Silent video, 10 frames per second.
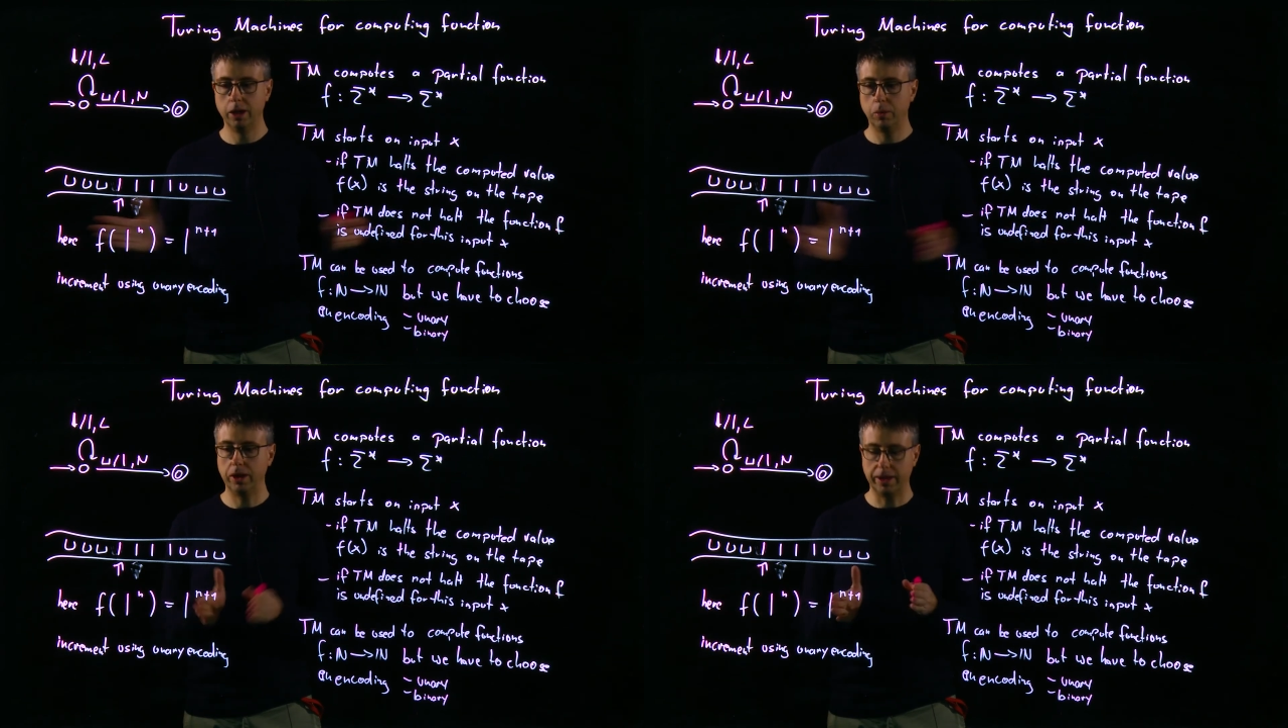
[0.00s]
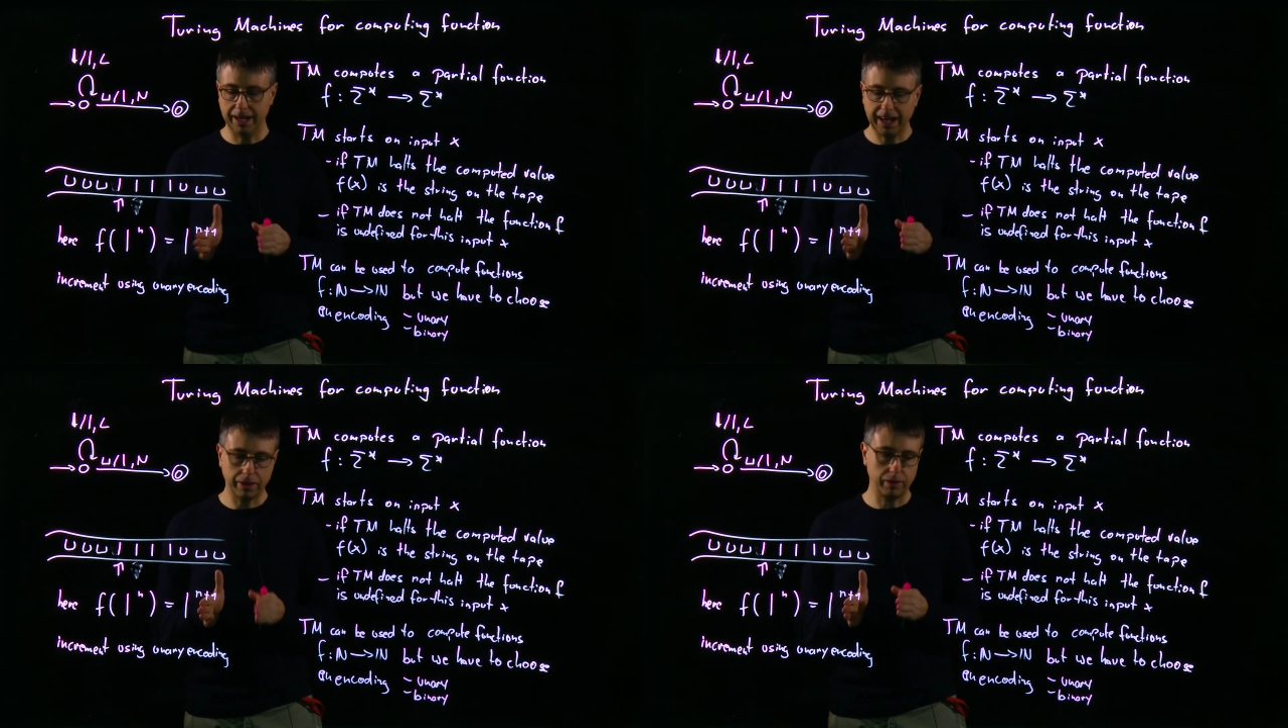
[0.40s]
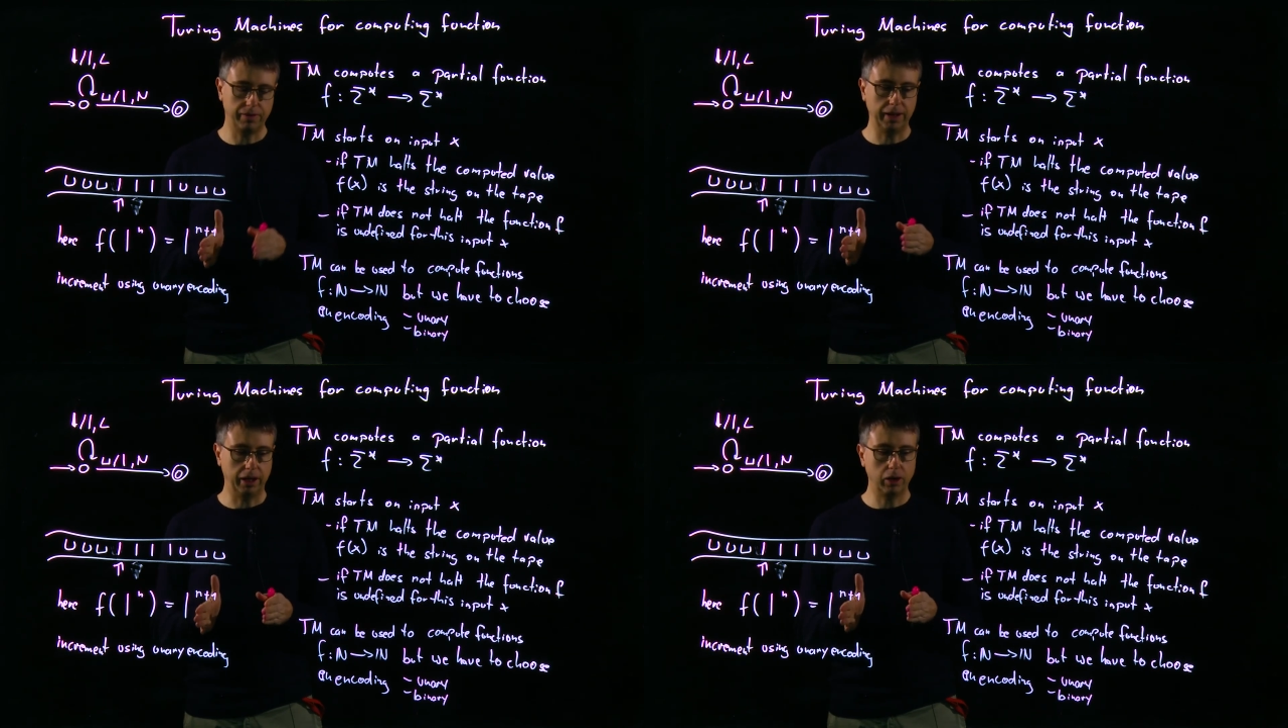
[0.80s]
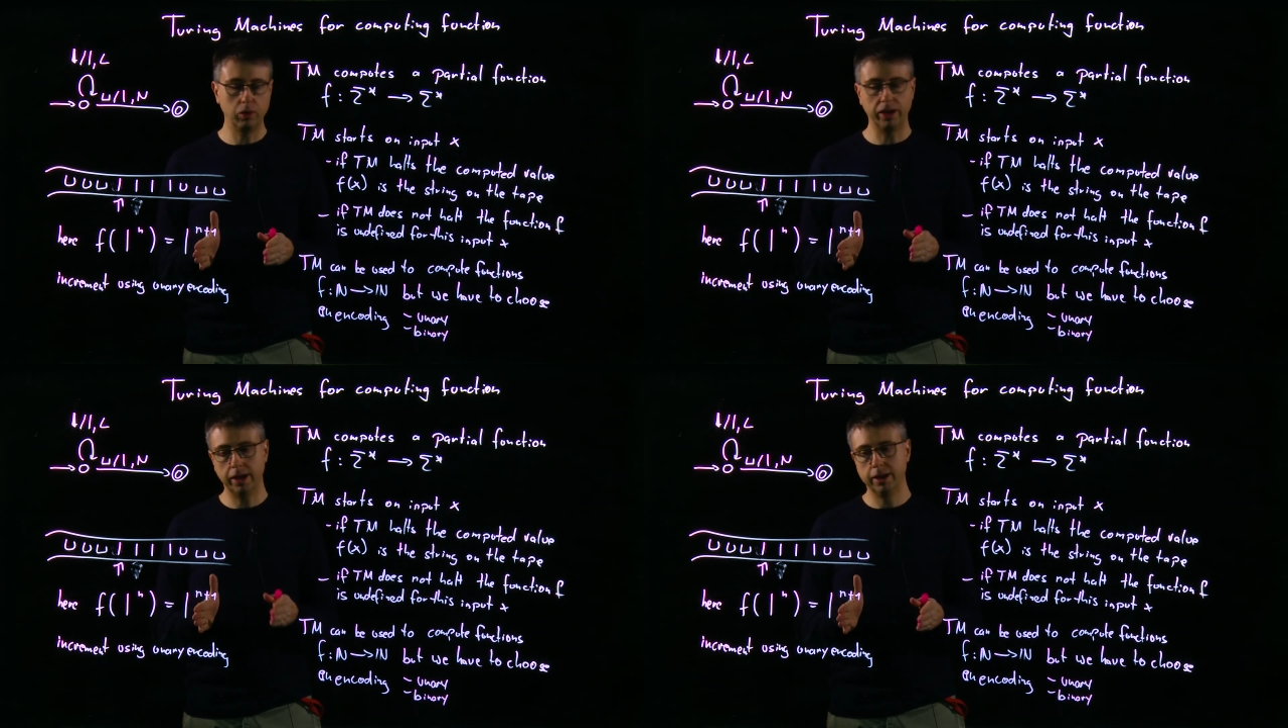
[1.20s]
where the length of the
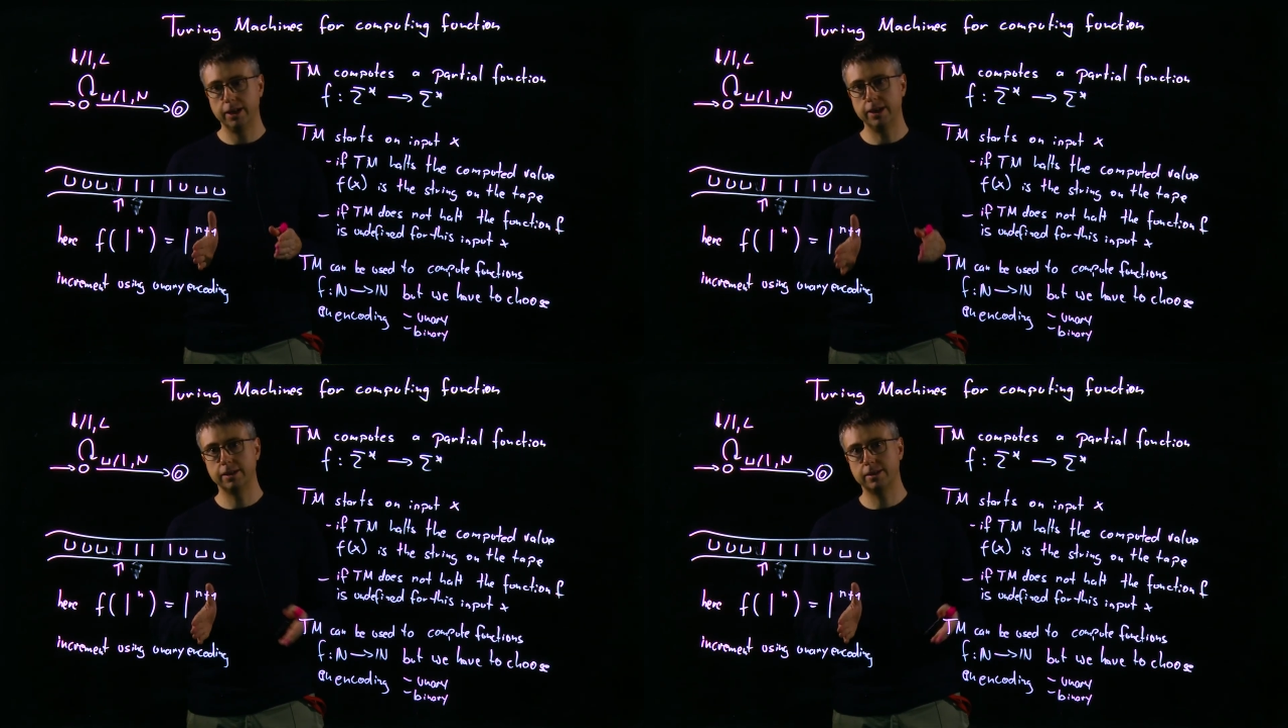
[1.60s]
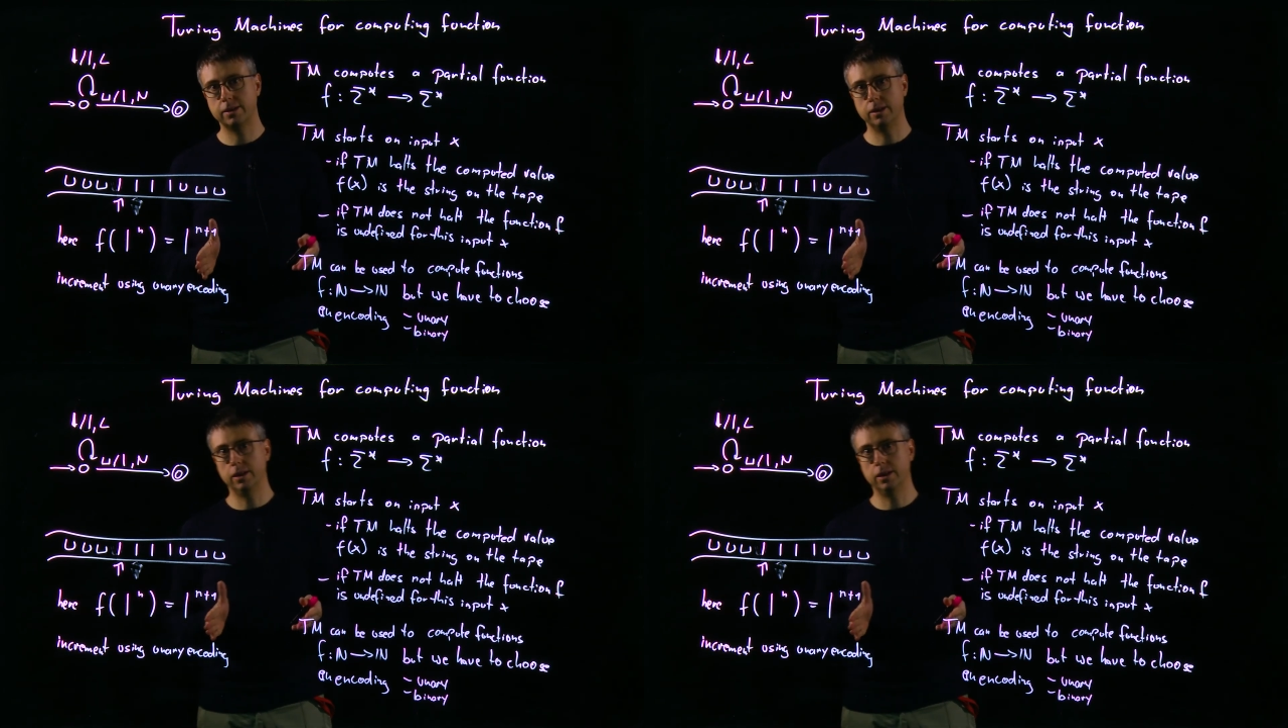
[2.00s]
encoding is